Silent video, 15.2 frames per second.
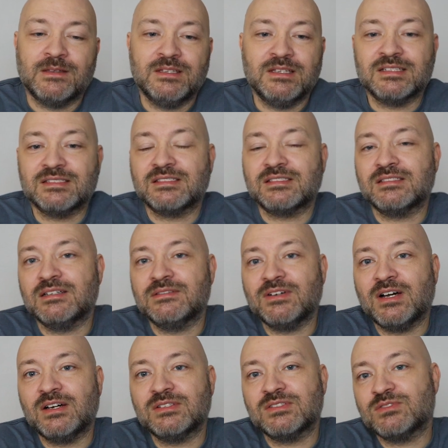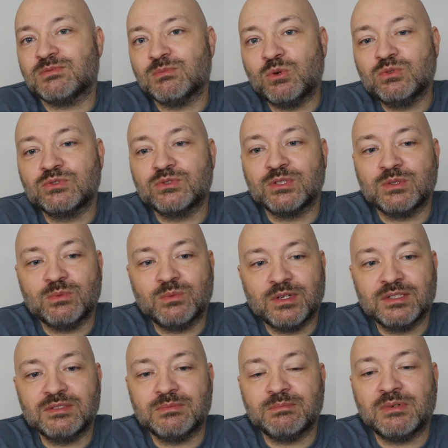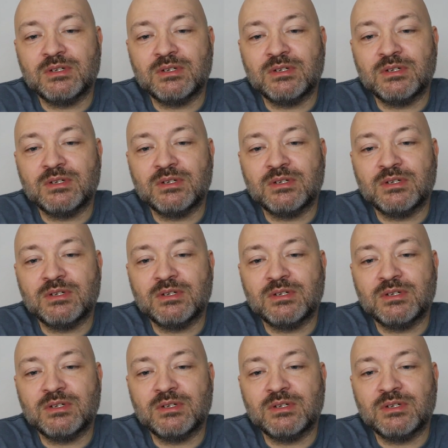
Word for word: He not snuff out a smoldering wick,